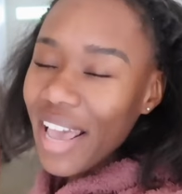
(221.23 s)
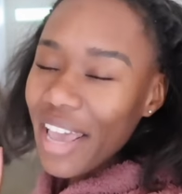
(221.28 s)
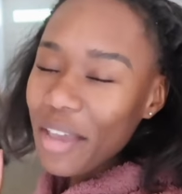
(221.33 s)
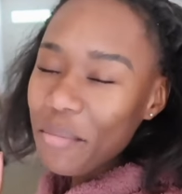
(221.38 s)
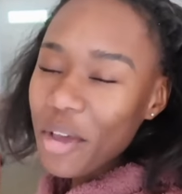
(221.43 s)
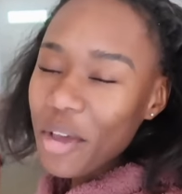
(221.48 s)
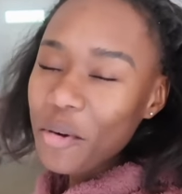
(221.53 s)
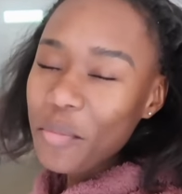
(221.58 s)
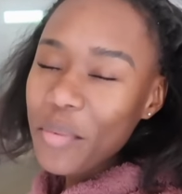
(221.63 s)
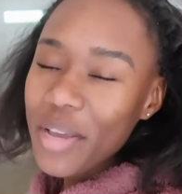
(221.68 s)
Hey
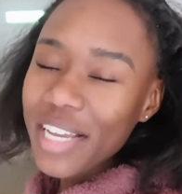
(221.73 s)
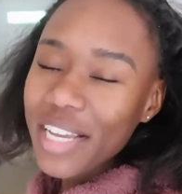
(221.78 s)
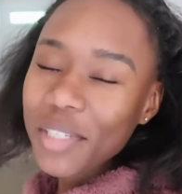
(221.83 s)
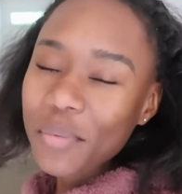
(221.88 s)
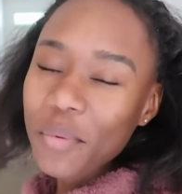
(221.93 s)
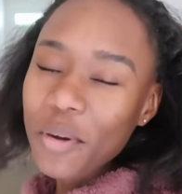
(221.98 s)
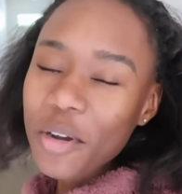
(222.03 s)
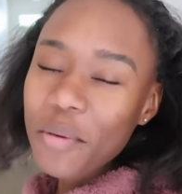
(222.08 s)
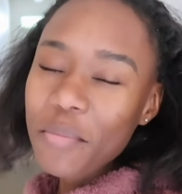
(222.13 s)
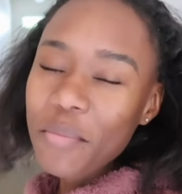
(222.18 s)
Battle Bays,
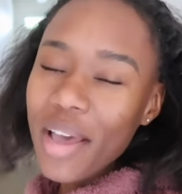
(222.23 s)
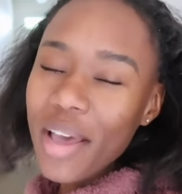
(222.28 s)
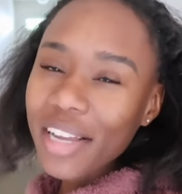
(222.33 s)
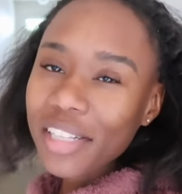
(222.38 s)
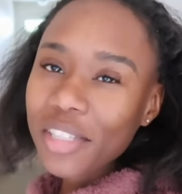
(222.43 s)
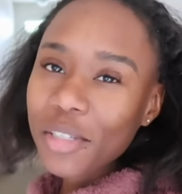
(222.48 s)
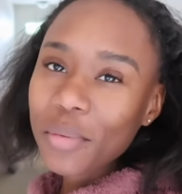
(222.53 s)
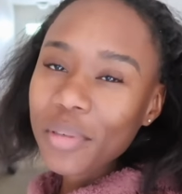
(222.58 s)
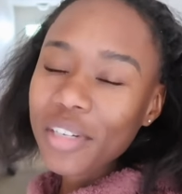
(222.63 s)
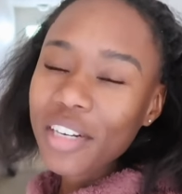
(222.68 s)
welcome back
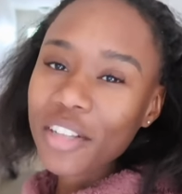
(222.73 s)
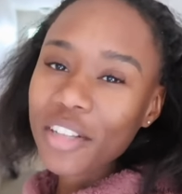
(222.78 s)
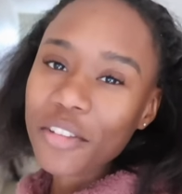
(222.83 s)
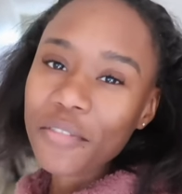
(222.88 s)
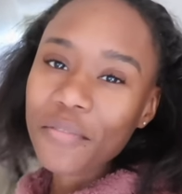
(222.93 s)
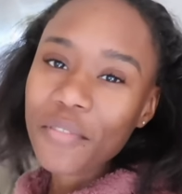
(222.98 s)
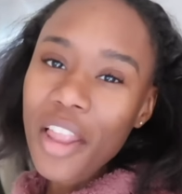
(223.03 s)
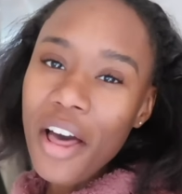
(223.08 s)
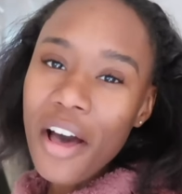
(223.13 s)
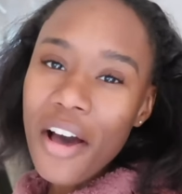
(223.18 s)
to another
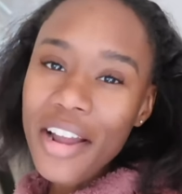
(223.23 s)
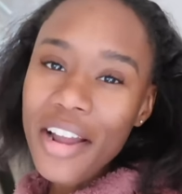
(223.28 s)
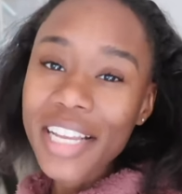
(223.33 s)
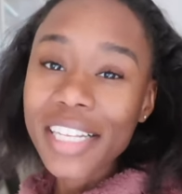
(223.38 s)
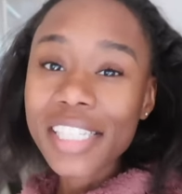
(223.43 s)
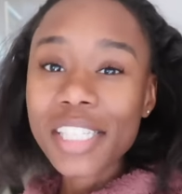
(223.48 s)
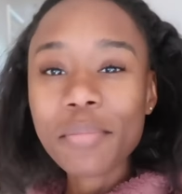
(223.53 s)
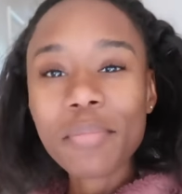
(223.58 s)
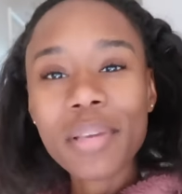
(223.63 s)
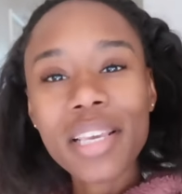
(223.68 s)
vlog.
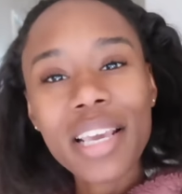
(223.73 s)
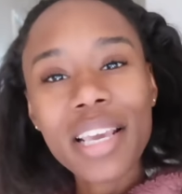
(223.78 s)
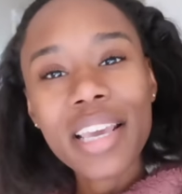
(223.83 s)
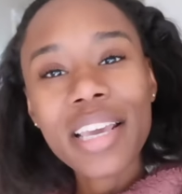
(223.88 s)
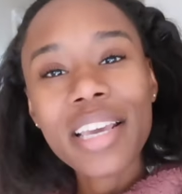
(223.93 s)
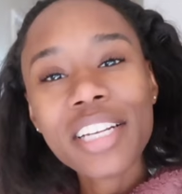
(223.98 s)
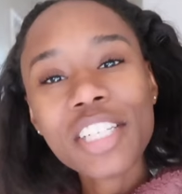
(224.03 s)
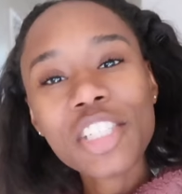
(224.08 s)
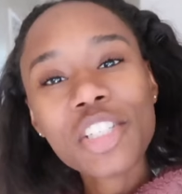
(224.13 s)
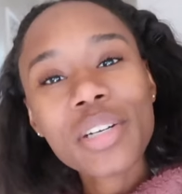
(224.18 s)
It's me,
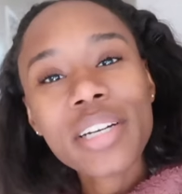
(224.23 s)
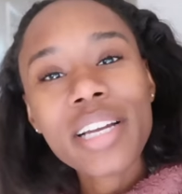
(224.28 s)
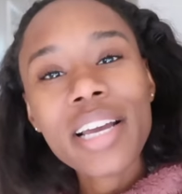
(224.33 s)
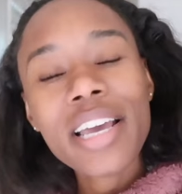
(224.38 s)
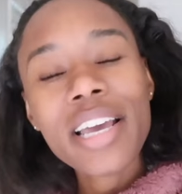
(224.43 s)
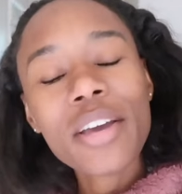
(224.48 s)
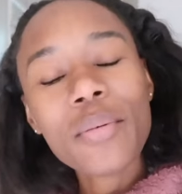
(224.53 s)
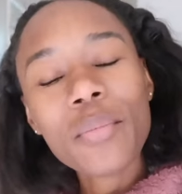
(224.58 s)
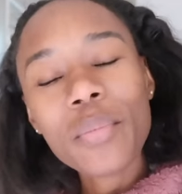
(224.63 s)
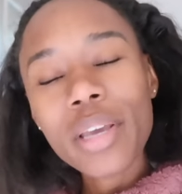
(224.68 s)
Andrea,
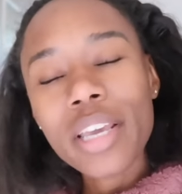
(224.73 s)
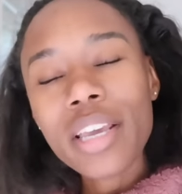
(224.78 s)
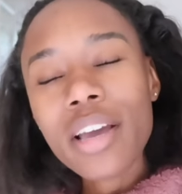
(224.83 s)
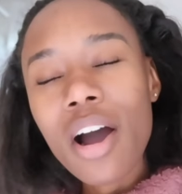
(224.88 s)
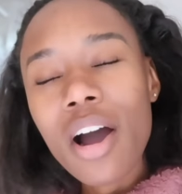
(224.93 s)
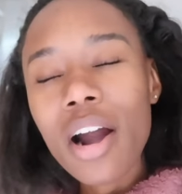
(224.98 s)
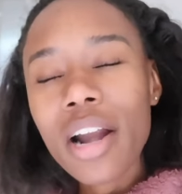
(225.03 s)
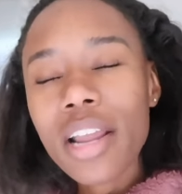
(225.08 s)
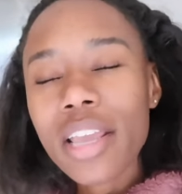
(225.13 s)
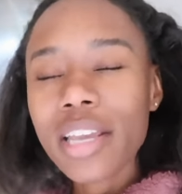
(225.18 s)
and we
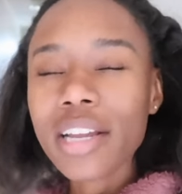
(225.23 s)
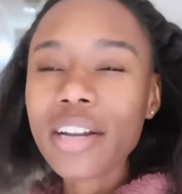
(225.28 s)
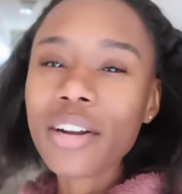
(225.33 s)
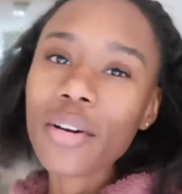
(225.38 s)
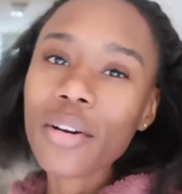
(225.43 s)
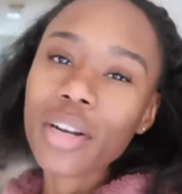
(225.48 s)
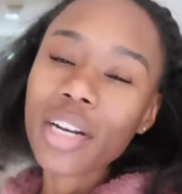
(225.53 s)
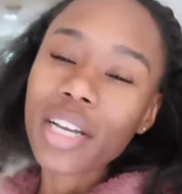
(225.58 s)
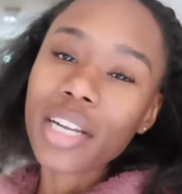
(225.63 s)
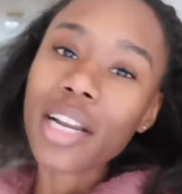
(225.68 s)
are here
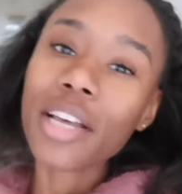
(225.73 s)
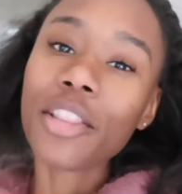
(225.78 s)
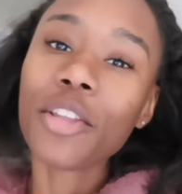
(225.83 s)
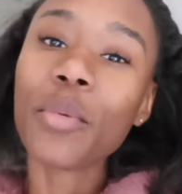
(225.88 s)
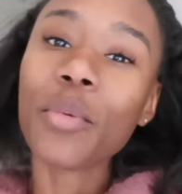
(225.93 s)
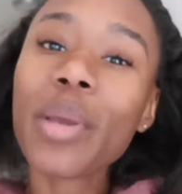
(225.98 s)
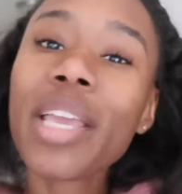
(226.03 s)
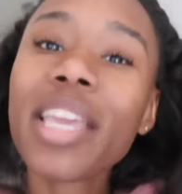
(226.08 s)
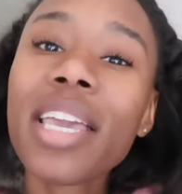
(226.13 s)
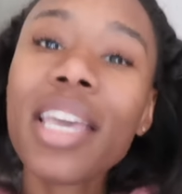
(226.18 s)
on another
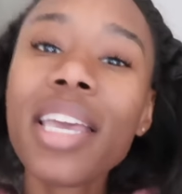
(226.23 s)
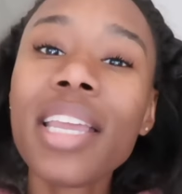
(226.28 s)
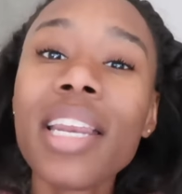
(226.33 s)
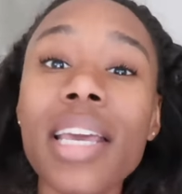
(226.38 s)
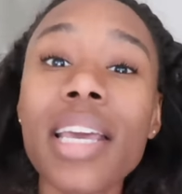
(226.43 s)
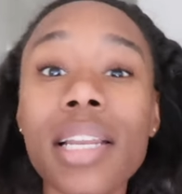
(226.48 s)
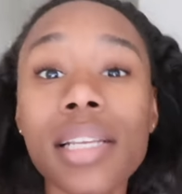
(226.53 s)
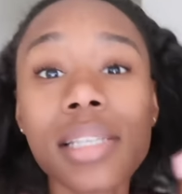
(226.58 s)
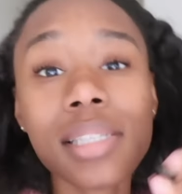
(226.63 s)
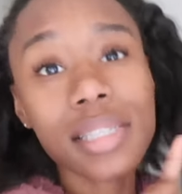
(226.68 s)
weekend.
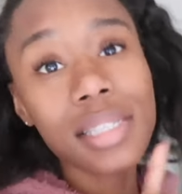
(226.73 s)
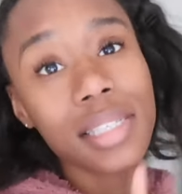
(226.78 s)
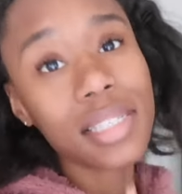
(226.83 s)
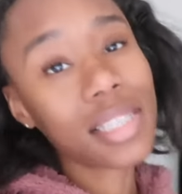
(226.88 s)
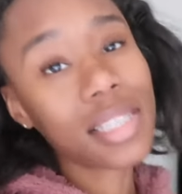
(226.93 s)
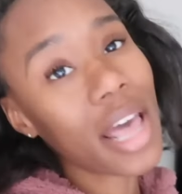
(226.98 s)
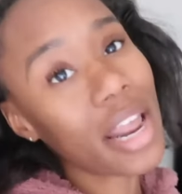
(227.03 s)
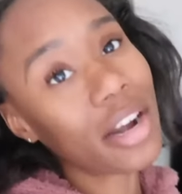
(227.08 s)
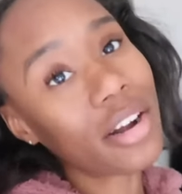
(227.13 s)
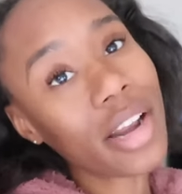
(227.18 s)
It is
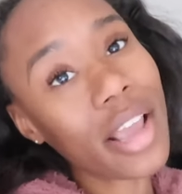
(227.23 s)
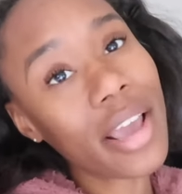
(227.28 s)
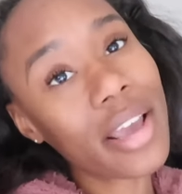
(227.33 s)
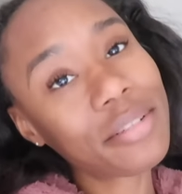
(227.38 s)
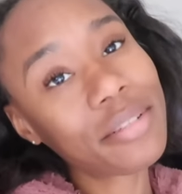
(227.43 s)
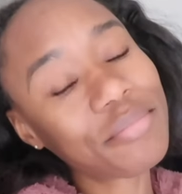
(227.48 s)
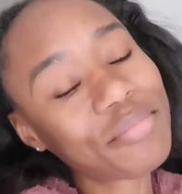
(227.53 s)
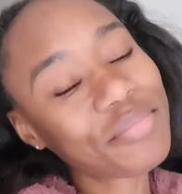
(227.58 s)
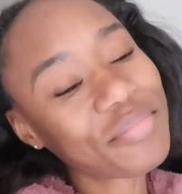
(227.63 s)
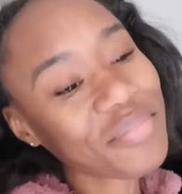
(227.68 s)
Saturday.